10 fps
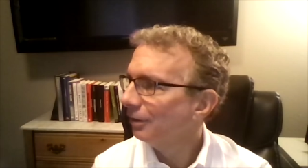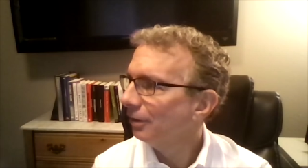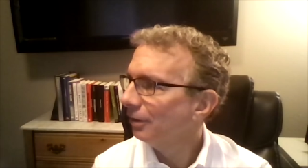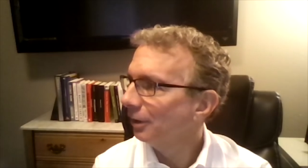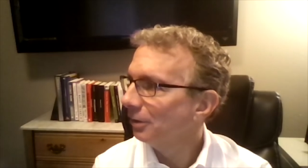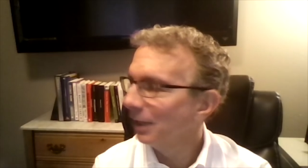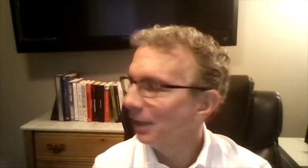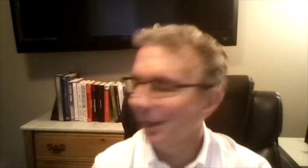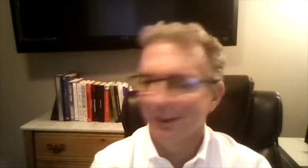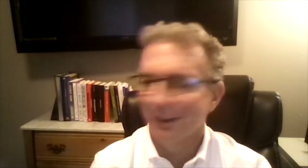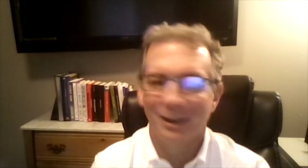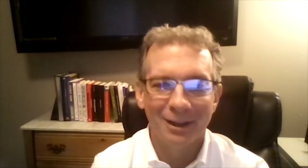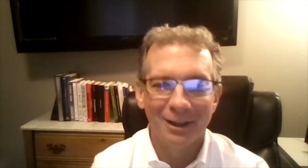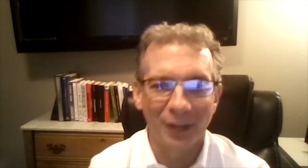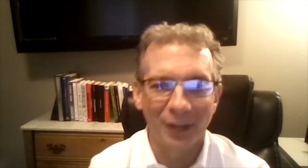that
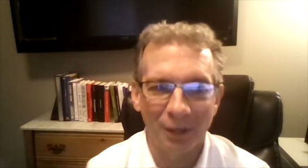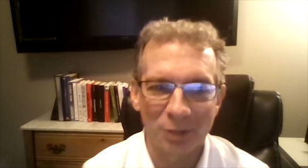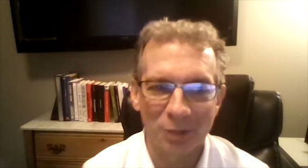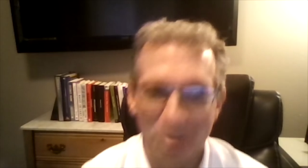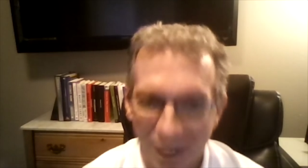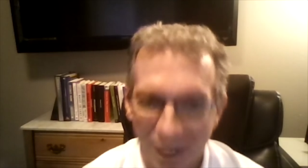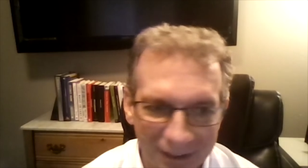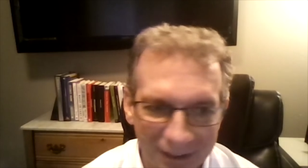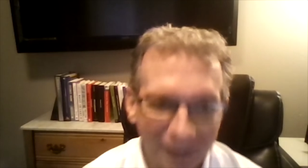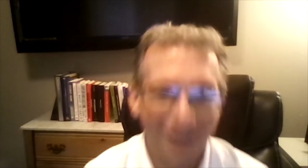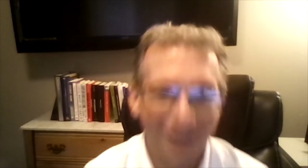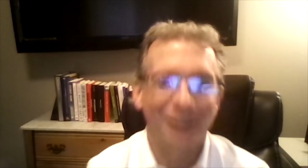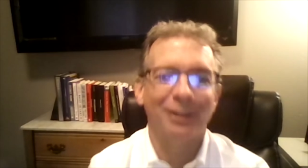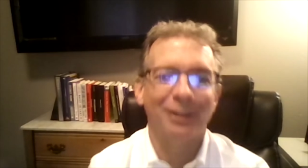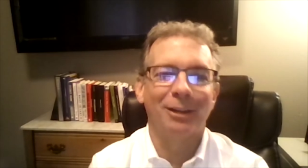I respected
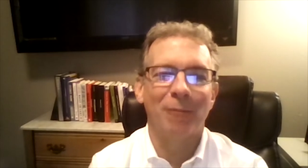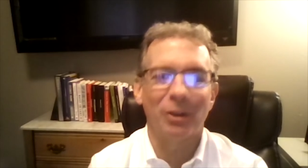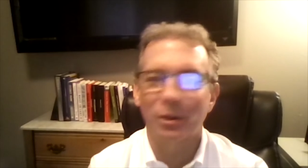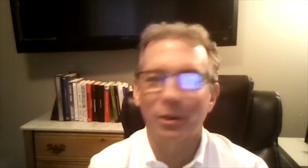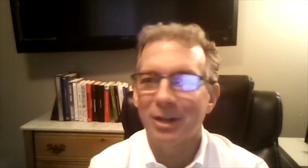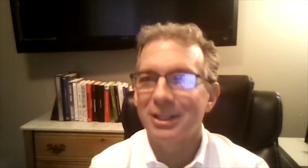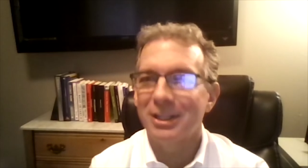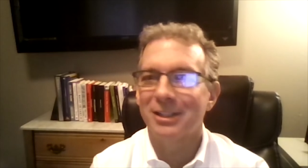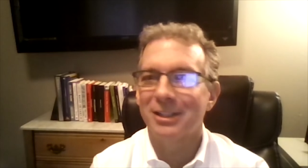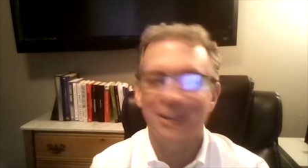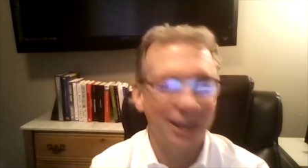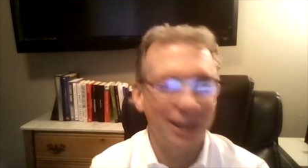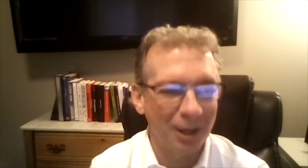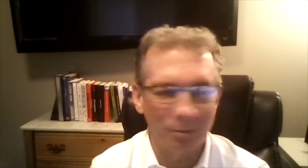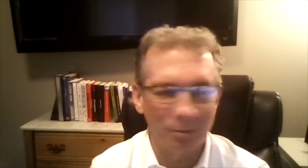about the crazy ideas I
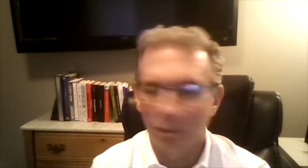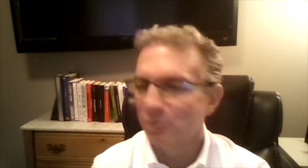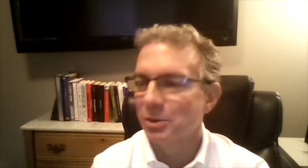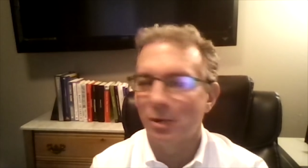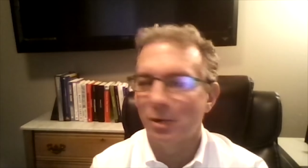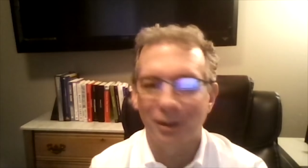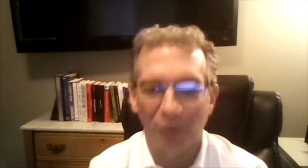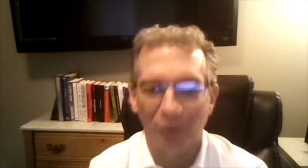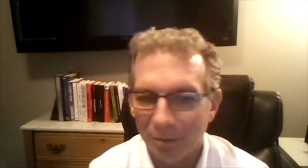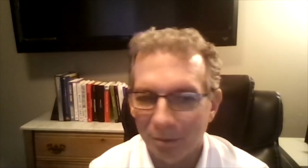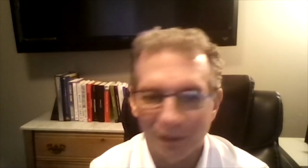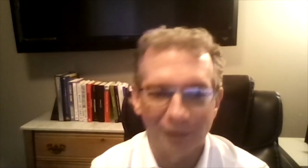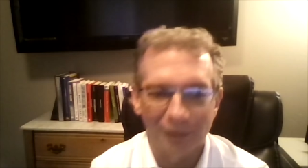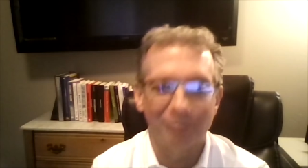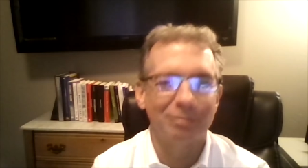had, whether it's going into the army
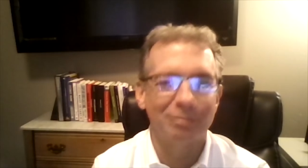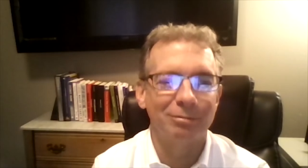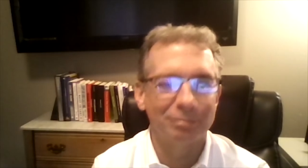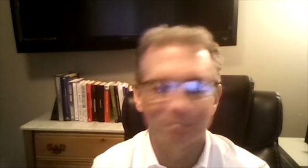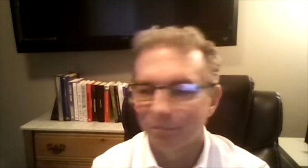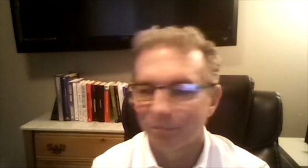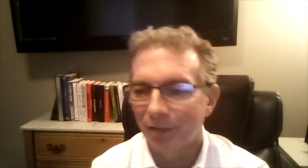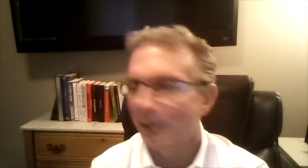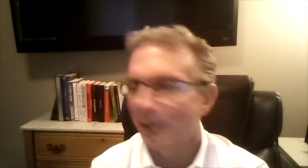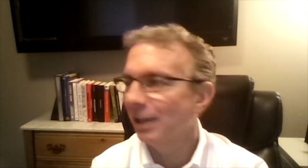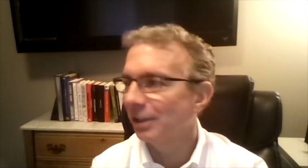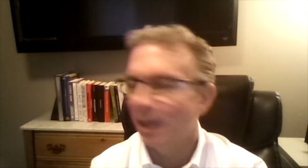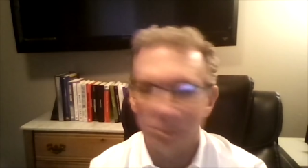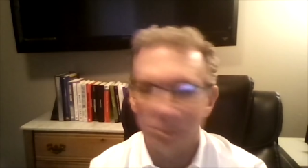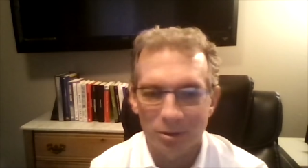and flying
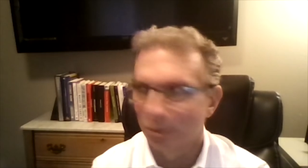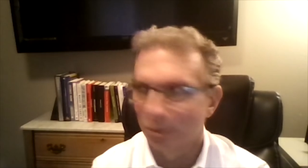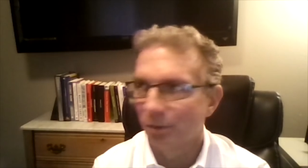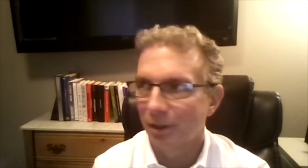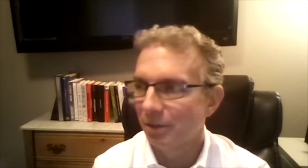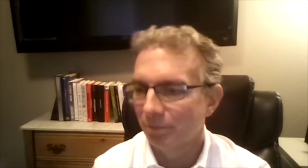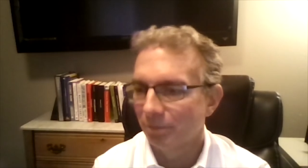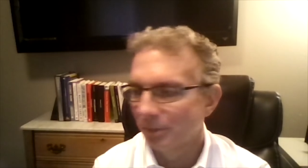helicopters or